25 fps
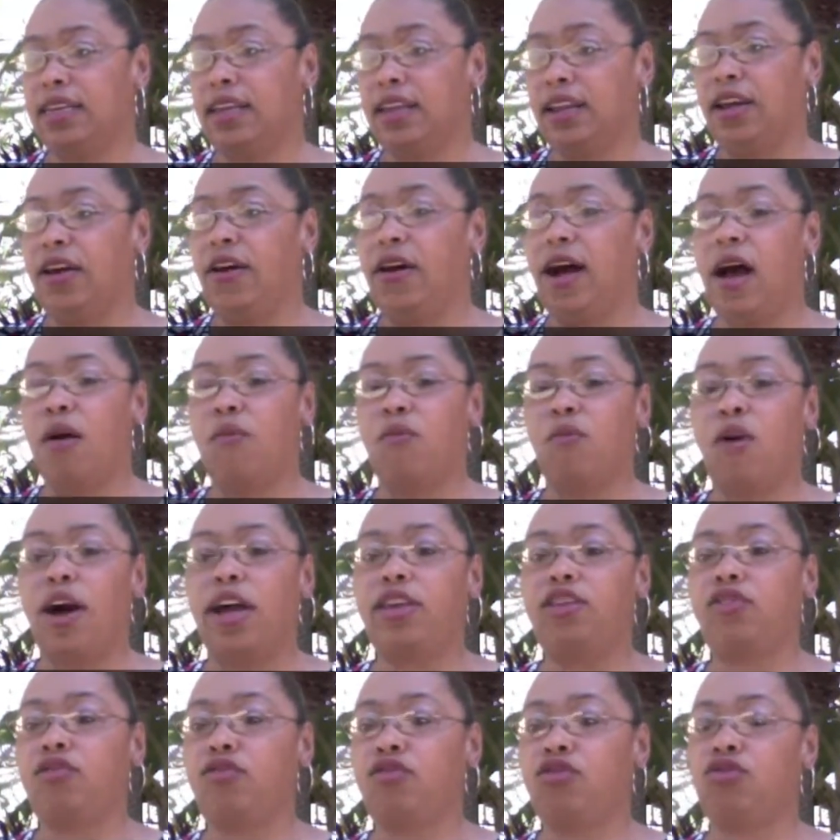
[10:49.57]
I
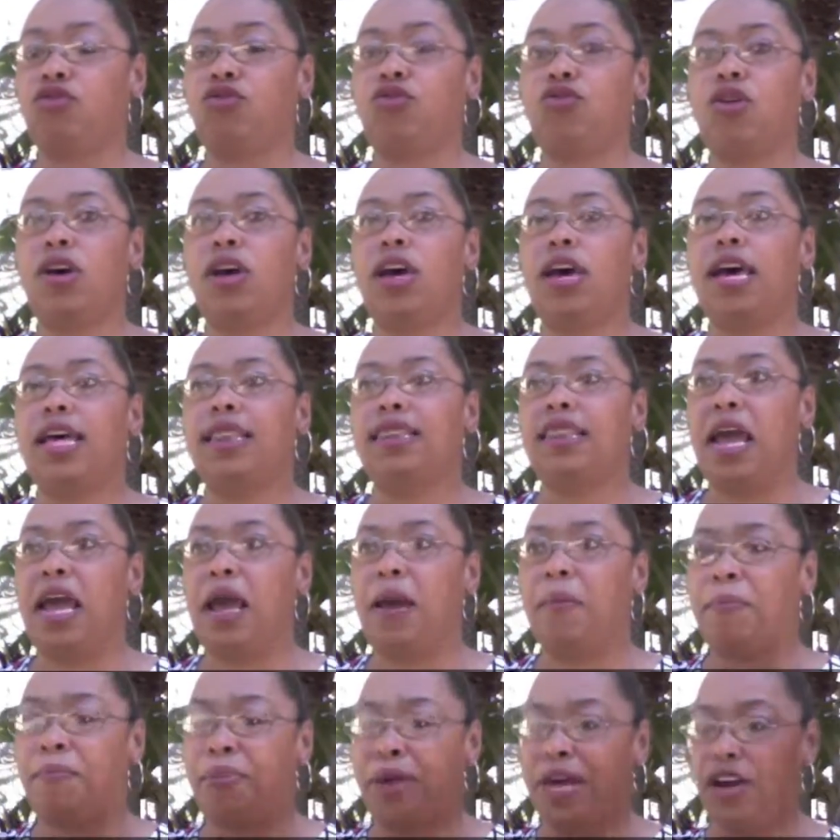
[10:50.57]
want you to
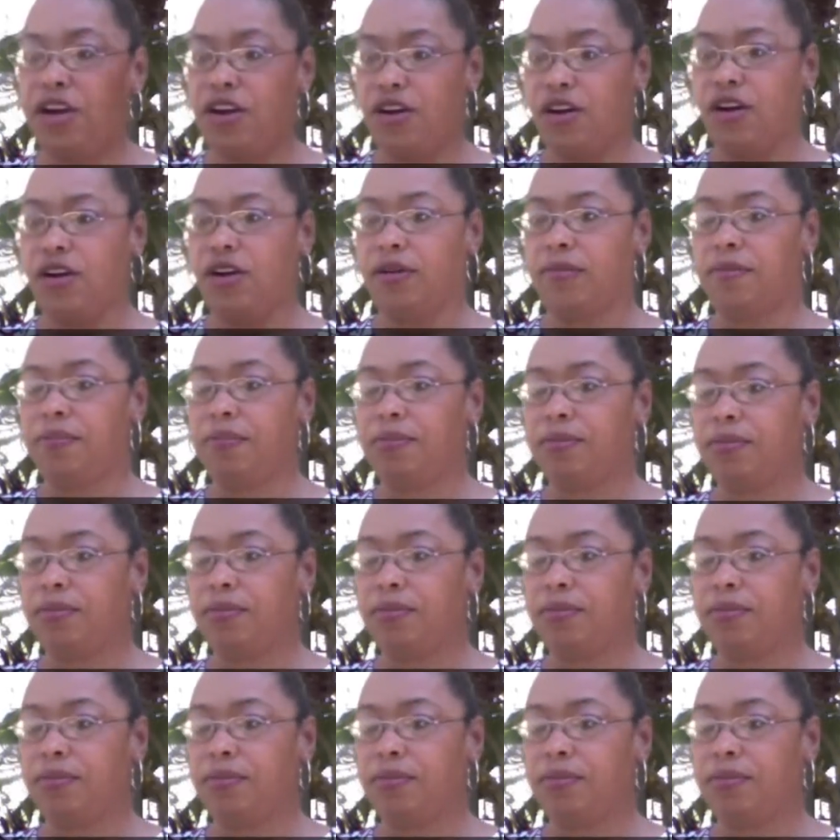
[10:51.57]
think bigger.